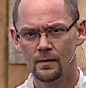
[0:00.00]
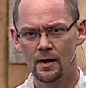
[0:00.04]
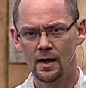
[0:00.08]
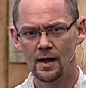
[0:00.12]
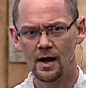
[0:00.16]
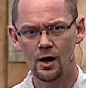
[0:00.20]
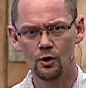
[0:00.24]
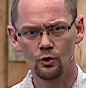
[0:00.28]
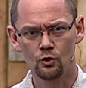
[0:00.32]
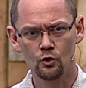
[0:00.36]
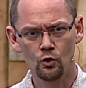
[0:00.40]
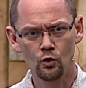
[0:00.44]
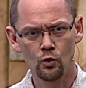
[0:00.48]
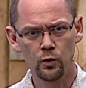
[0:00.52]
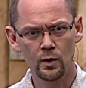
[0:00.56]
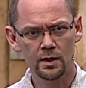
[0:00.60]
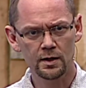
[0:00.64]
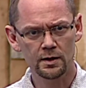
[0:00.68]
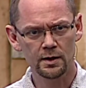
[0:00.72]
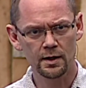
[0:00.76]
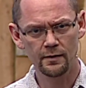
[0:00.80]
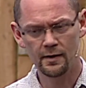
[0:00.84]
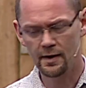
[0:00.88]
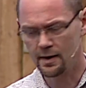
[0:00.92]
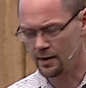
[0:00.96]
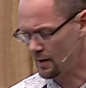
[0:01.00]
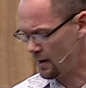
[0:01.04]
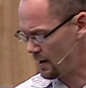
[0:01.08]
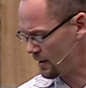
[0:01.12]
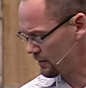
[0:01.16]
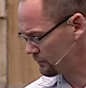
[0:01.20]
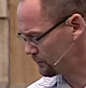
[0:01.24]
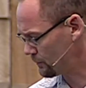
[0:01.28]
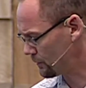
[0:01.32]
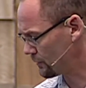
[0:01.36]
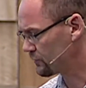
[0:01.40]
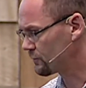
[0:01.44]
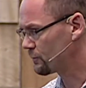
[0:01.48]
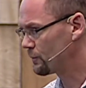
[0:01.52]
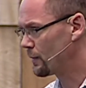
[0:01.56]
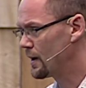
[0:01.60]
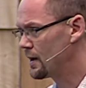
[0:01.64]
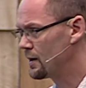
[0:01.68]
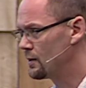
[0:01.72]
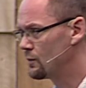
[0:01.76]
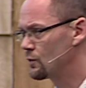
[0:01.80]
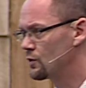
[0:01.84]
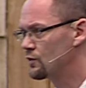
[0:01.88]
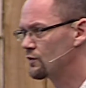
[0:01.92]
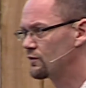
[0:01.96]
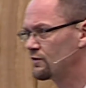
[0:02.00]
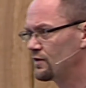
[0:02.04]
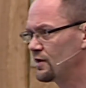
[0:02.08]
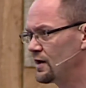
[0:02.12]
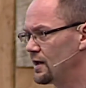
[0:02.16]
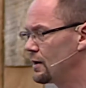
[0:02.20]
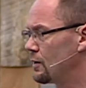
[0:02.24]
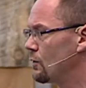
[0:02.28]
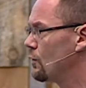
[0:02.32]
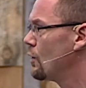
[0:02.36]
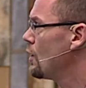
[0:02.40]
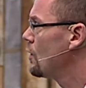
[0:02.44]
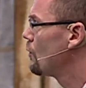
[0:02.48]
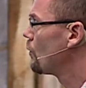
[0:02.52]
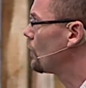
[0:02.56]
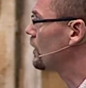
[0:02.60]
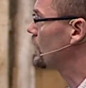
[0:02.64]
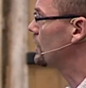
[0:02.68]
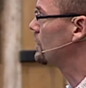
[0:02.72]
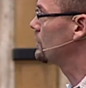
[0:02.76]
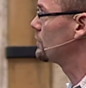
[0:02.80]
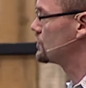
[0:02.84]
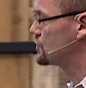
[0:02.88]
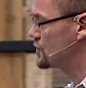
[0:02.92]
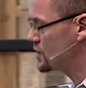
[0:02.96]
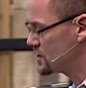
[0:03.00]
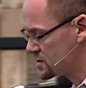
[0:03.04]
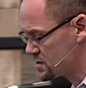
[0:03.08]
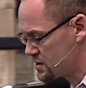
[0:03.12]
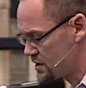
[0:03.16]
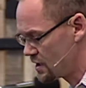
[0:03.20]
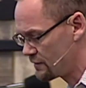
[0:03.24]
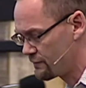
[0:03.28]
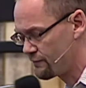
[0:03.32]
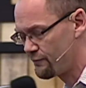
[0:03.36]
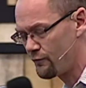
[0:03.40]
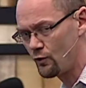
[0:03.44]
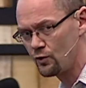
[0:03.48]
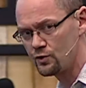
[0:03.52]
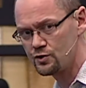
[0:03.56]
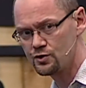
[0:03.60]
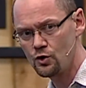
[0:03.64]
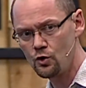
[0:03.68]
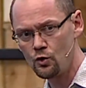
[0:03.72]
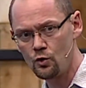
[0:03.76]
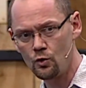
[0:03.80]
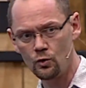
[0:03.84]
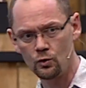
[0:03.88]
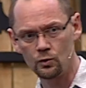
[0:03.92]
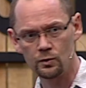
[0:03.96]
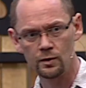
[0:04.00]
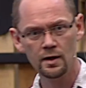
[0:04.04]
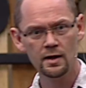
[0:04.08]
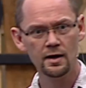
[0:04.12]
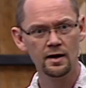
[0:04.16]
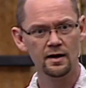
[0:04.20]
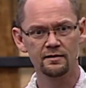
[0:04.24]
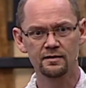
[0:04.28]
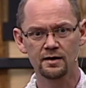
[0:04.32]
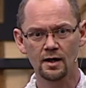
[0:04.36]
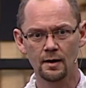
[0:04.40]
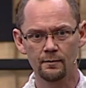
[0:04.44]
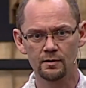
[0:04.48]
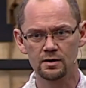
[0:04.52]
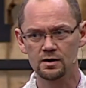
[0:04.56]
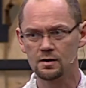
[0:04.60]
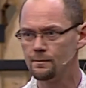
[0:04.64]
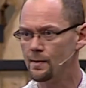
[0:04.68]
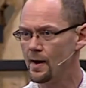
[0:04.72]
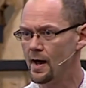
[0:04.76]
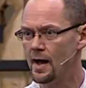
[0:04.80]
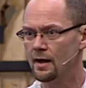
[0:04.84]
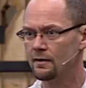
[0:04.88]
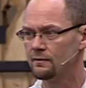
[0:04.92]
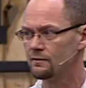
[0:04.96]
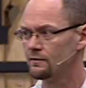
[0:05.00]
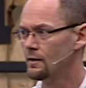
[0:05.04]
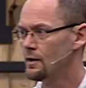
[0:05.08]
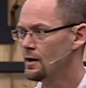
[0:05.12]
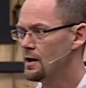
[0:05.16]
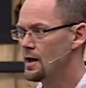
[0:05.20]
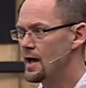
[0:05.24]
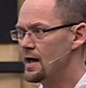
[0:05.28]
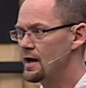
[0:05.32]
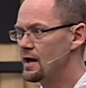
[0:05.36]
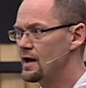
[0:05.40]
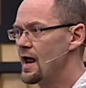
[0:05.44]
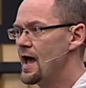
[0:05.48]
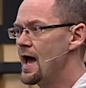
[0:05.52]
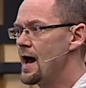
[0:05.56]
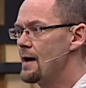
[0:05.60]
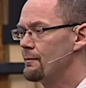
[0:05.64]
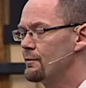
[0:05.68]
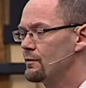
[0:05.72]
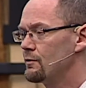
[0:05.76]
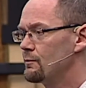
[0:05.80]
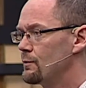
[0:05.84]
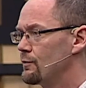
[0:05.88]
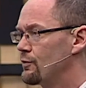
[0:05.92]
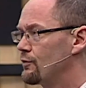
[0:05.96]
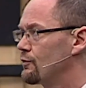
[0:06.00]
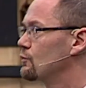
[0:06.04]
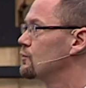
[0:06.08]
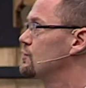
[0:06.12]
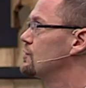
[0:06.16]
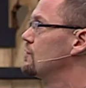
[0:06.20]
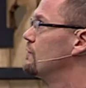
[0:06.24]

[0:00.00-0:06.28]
and how quickly that gospel spread. And you see what Jesus had foretold is coming to pass. And it happens through